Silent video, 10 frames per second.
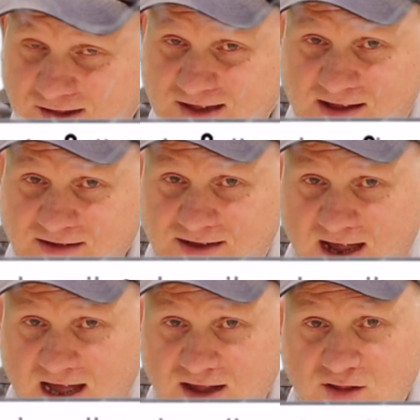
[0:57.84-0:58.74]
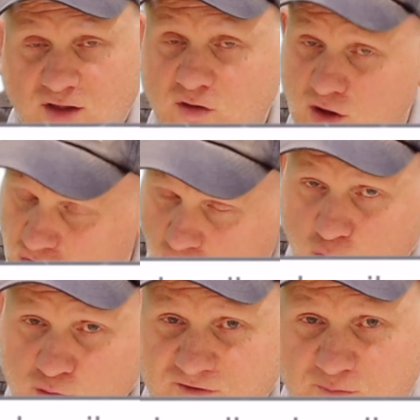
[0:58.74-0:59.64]
standardise the
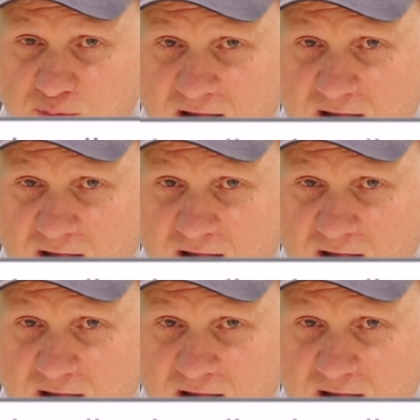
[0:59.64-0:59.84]
code of